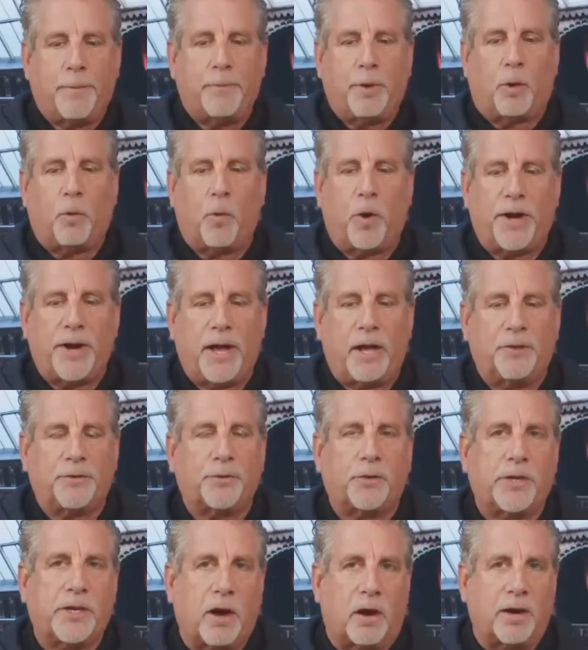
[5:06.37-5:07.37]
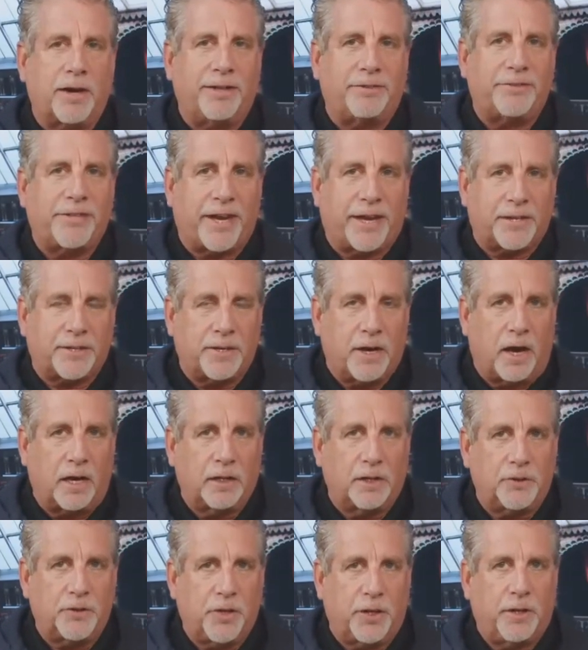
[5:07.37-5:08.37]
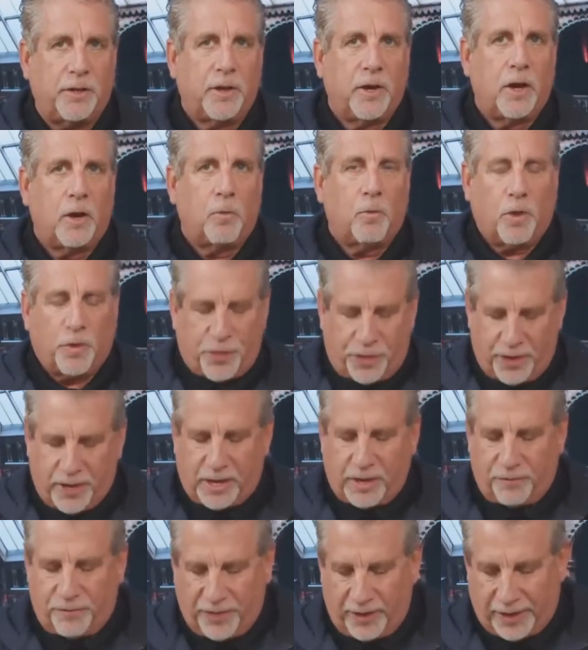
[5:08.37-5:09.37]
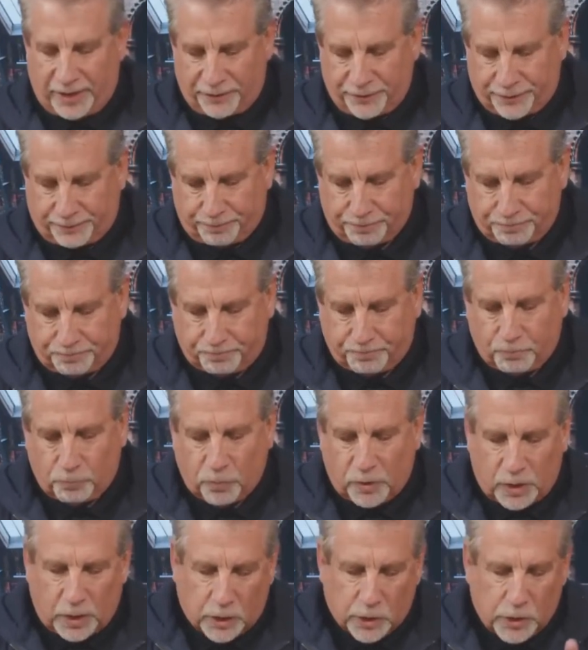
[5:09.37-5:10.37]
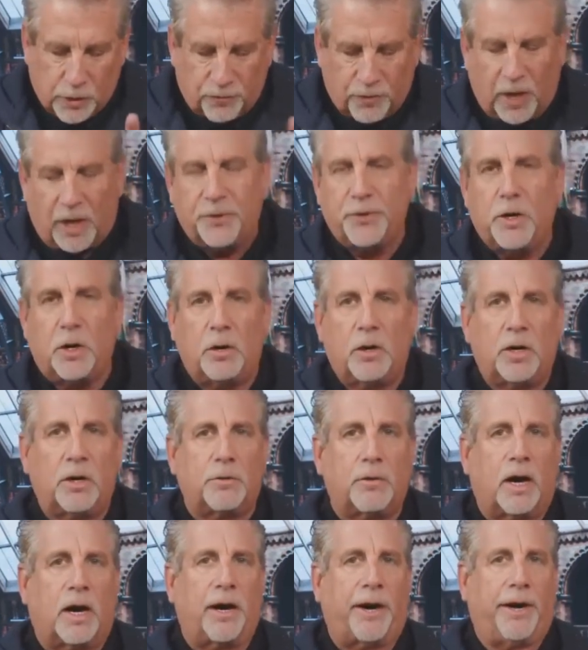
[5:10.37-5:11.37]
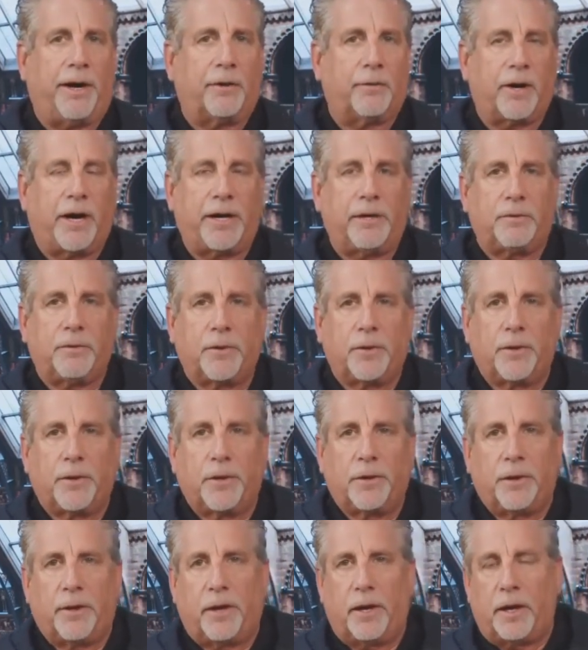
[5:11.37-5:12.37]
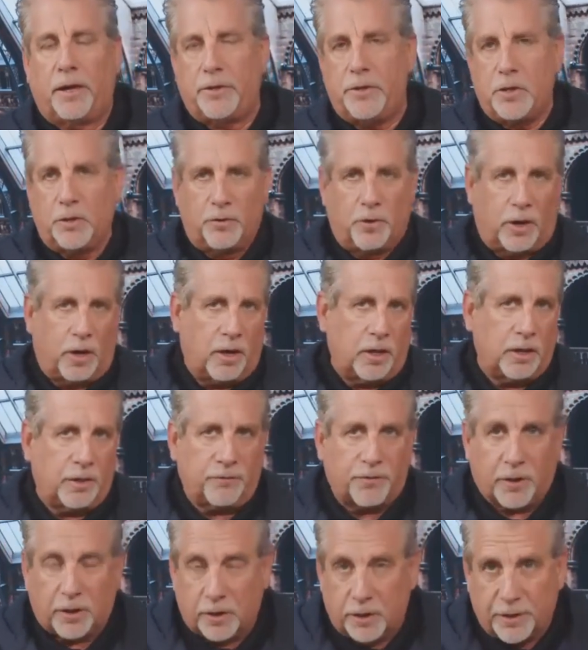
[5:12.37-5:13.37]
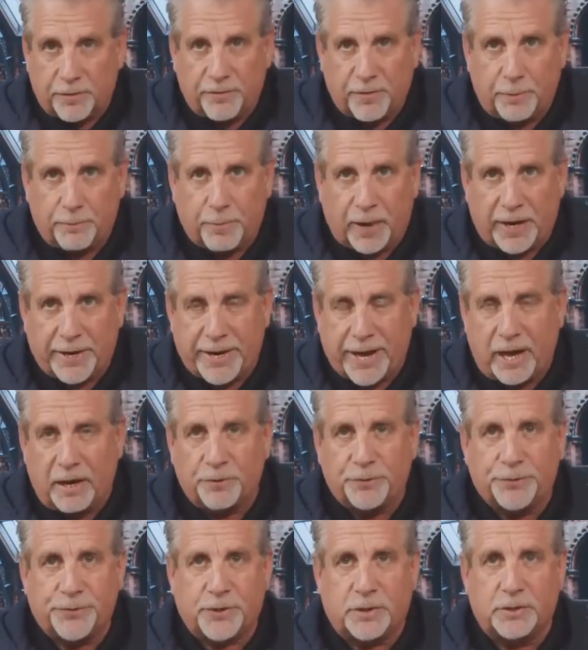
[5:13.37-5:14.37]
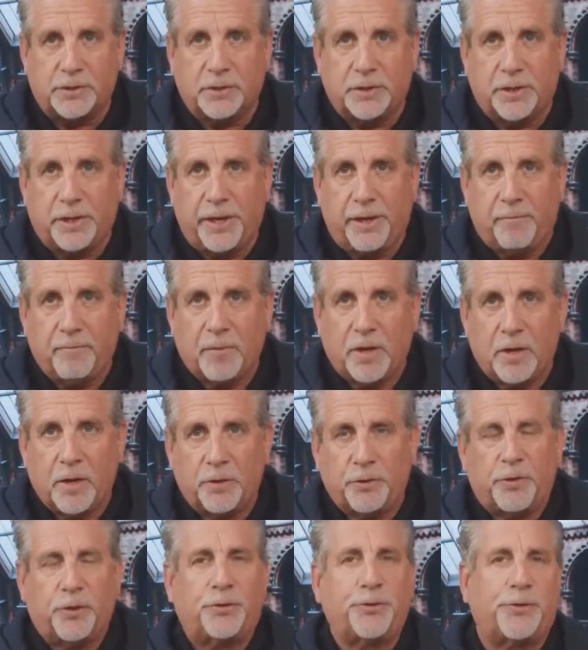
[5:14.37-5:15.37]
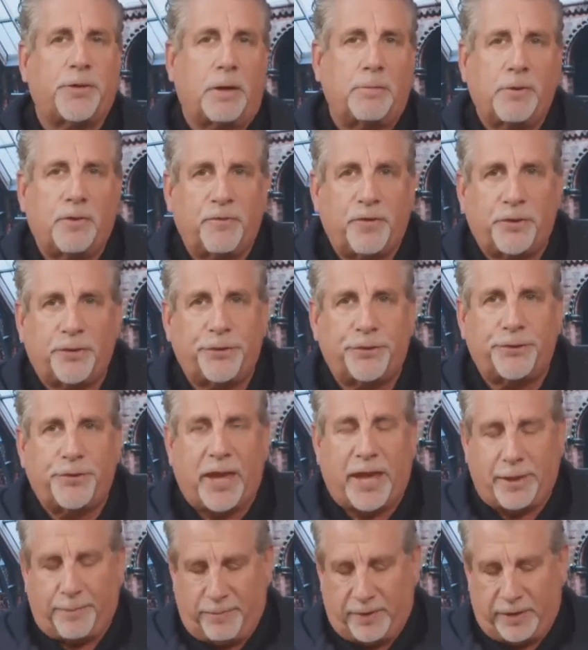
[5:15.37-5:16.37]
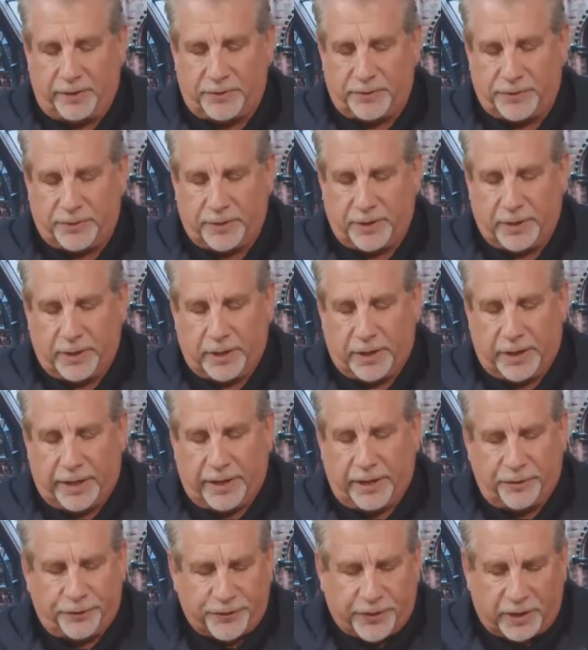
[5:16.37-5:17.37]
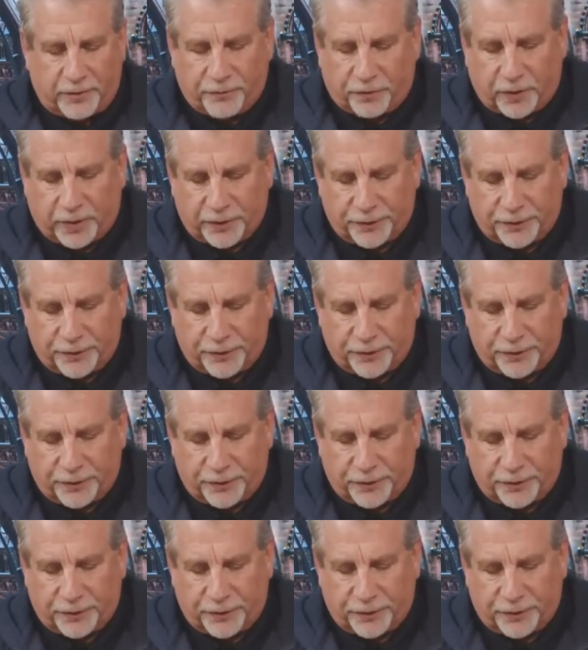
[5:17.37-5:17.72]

But what else regarding technology? Well, think of this. You've all know Harari, right? You all have heard of him by now, certainly. Just some of his statements. He said, for